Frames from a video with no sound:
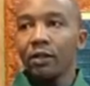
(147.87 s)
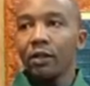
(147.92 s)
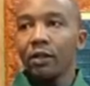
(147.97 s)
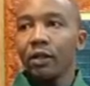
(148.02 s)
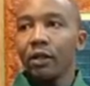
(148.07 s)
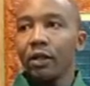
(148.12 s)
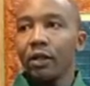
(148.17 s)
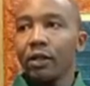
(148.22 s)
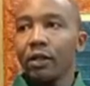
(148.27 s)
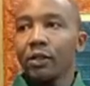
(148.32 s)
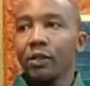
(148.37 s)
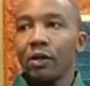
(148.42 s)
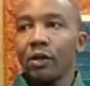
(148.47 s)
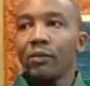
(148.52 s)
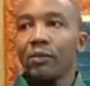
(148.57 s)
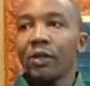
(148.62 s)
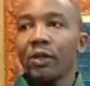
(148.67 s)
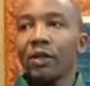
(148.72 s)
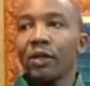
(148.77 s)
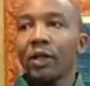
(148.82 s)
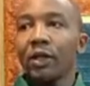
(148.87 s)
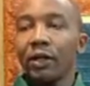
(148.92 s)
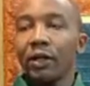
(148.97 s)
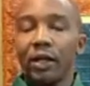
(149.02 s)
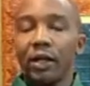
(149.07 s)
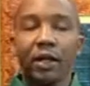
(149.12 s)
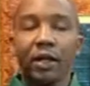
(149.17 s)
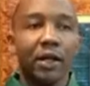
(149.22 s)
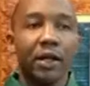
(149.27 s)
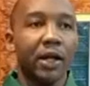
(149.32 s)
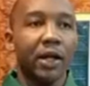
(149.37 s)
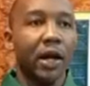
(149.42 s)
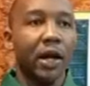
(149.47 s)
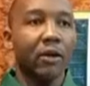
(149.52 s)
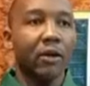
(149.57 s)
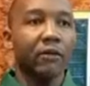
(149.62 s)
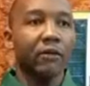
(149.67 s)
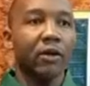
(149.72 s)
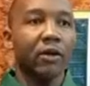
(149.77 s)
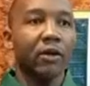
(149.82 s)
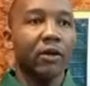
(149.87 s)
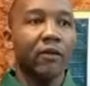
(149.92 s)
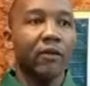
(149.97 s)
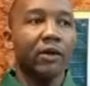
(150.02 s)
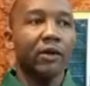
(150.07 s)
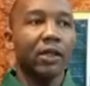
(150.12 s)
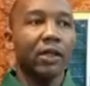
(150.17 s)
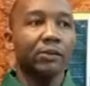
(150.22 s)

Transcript: It is something greater than the Ark of the Covenant